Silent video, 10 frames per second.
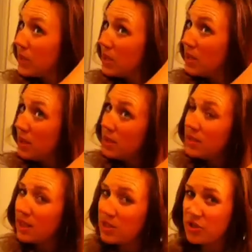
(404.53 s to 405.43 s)

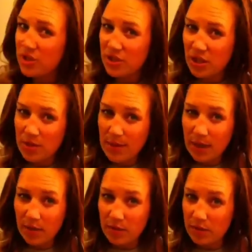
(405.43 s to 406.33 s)
These sections are
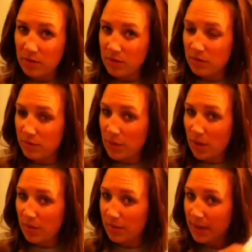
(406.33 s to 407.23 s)
about
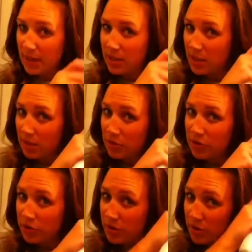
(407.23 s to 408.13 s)
probably an
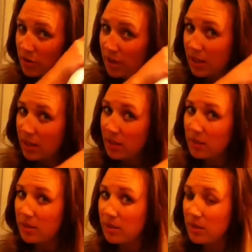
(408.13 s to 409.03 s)
inch thick,
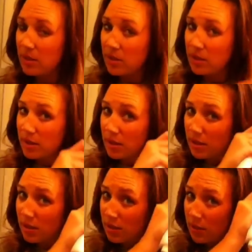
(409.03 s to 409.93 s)

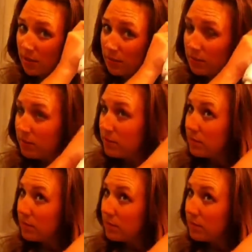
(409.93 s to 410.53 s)
um,